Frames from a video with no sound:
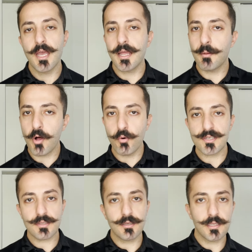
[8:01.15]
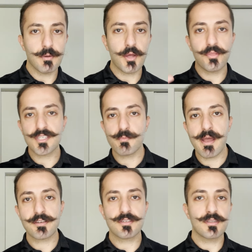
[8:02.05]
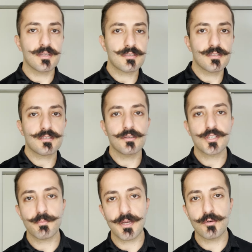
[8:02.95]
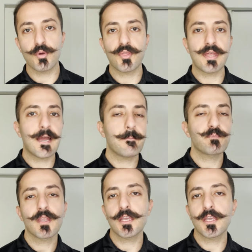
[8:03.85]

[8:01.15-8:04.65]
And I'm always thinking about, this matches this, this looks better with that.